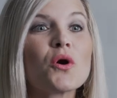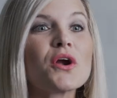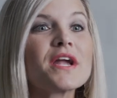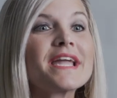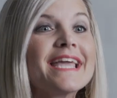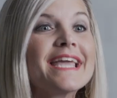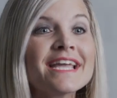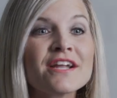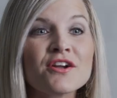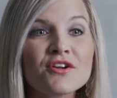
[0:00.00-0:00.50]
We're
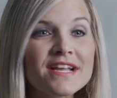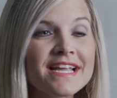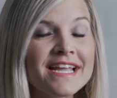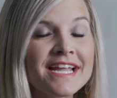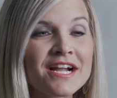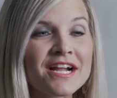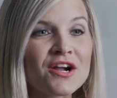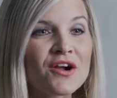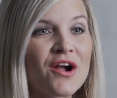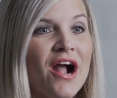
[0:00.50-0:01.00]
eager to
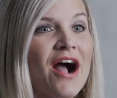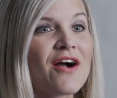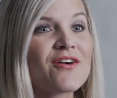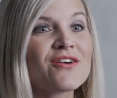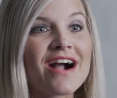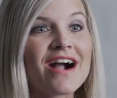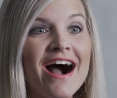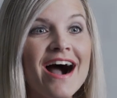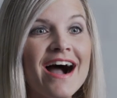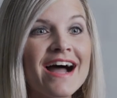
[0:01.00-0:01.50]
hear how
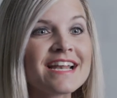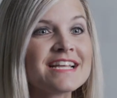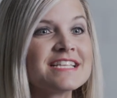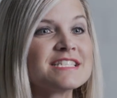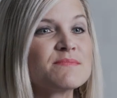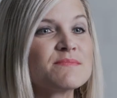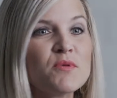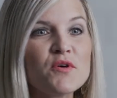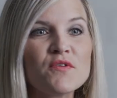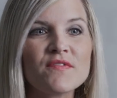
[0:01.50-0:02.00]
God
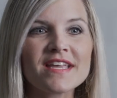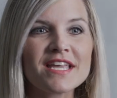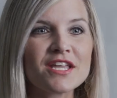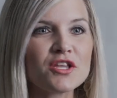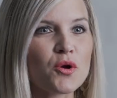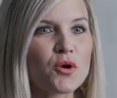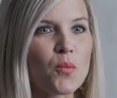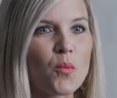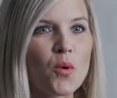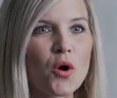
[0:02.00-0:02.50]
is moving
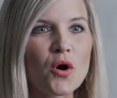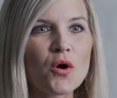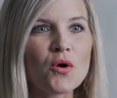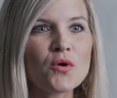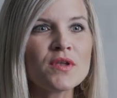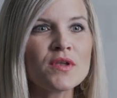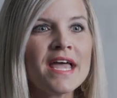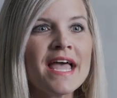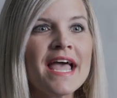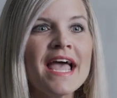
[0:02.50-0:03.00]
in your
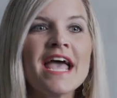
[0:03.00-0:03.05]
world.